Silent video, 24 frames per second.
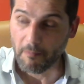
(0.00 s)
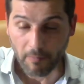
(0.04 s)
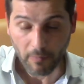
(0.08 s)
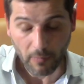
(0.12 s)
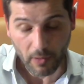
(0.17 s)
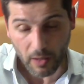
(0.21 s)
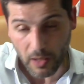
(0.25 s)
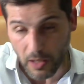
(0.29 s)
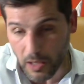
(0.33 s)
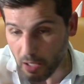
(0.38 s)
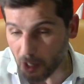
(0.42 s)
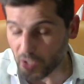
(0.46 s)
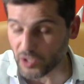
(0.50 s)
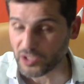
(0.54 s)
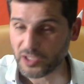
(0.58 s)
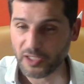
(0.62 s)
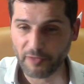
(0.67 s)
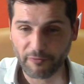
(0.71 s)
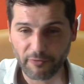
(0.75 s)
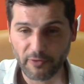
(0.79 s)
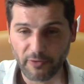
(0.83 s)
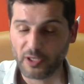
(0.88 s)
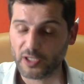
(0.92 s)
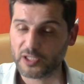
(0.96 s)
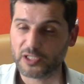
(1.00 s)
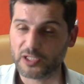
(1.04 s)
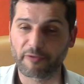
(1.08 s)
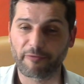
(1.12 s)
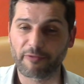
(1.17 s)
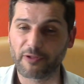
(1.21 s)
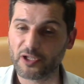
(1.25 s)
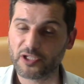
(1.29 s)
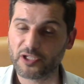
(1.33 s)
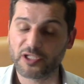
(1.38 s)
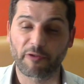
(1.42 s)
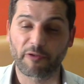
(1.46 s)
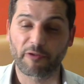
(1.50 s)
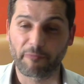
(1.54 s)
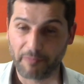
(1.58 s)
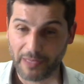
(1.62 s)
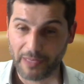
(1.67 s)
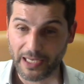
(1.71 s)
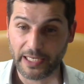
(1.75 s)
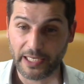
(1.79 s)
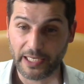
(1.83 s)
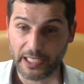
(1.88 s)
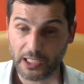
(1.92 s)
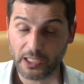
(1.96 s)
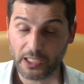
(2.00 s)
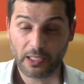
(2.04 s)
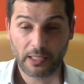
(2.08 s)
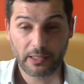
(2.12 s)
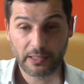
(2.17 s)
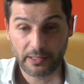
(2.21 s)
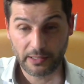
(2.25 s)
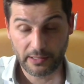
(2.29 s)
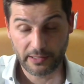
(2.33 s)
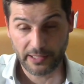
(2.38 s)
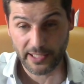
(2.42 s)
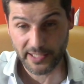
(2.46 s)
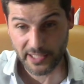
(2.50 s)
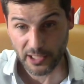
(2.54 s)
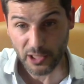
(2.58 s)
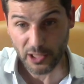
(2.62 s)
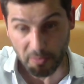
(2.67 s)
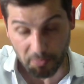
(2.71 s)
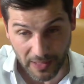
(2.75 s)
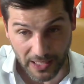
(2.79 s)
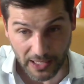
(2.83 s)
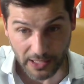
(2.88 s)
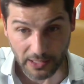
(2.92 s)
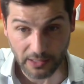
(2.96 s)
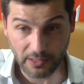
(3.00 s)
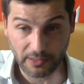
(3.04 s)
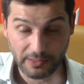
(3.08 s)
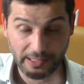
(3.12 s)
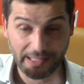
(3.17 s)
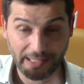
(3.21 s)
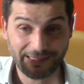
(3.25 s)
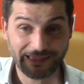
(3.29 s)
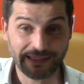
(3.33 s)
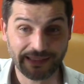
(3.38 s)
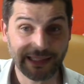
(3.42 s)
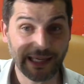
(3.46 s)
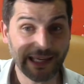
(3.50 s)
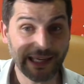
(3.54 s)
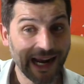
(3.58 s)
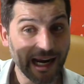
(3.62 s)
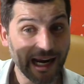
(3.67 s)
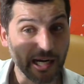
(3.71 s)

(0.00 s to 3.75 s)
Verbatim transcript: lots of lots of lots of money. Doesn't mean that they